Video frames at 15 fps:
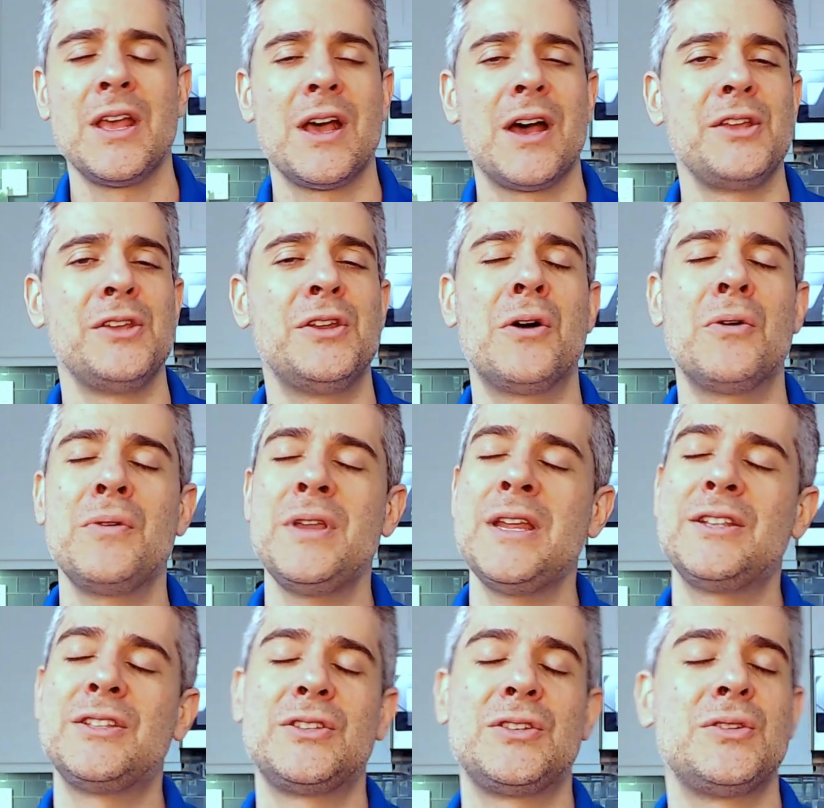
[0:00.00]
You don't
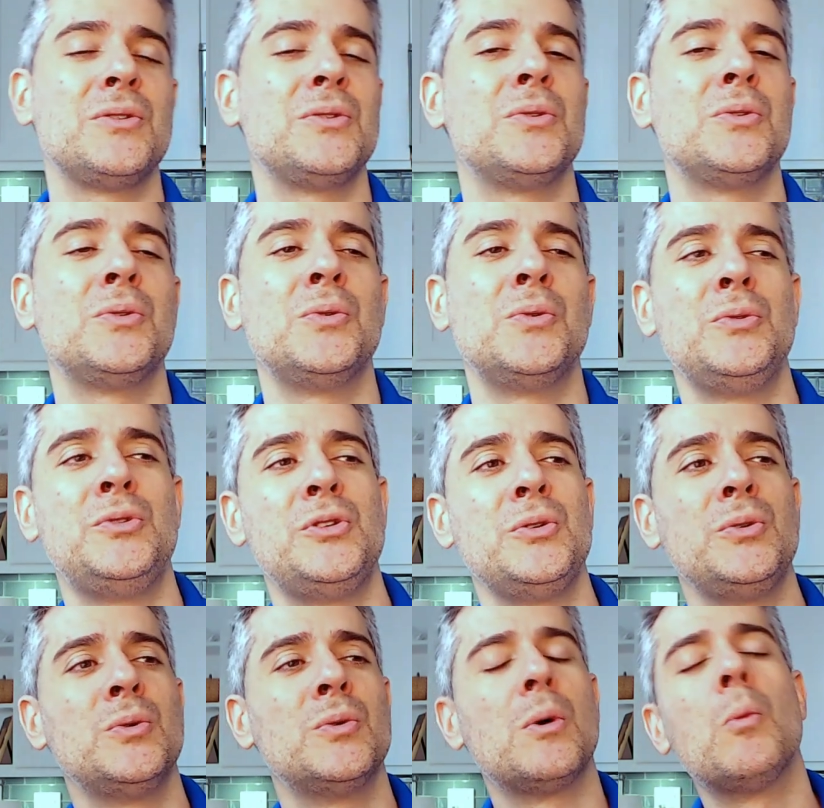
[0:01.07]
need to
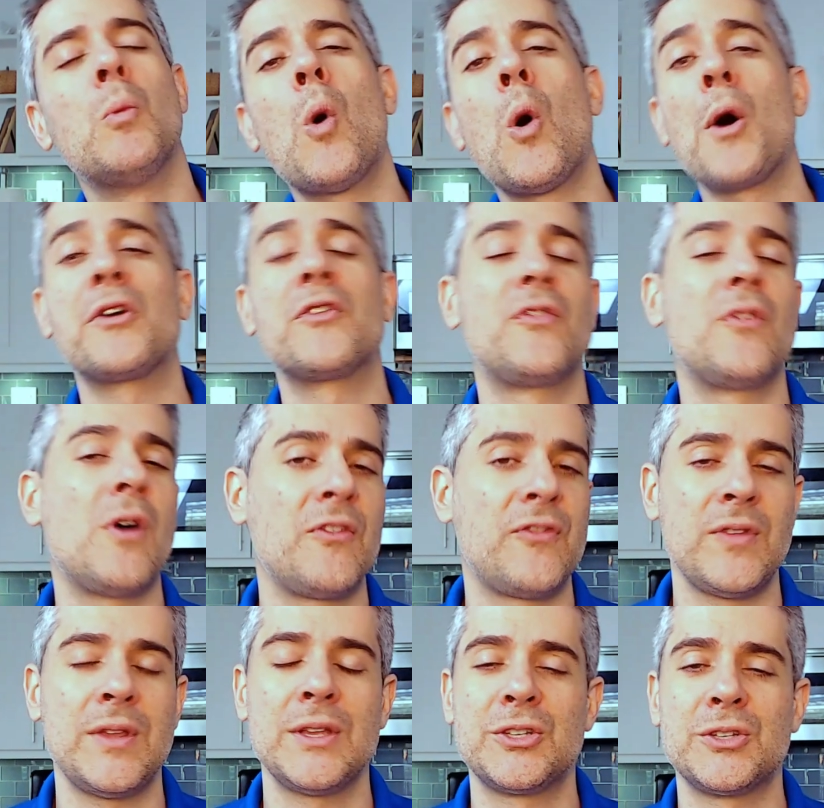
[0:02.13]
do a waterfall
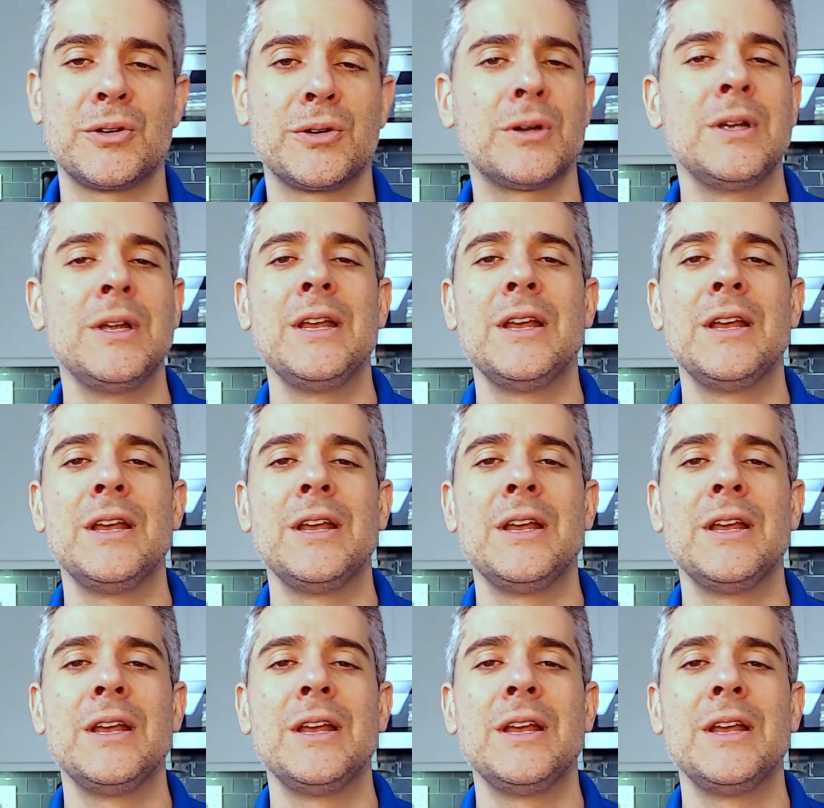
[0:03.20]
feature.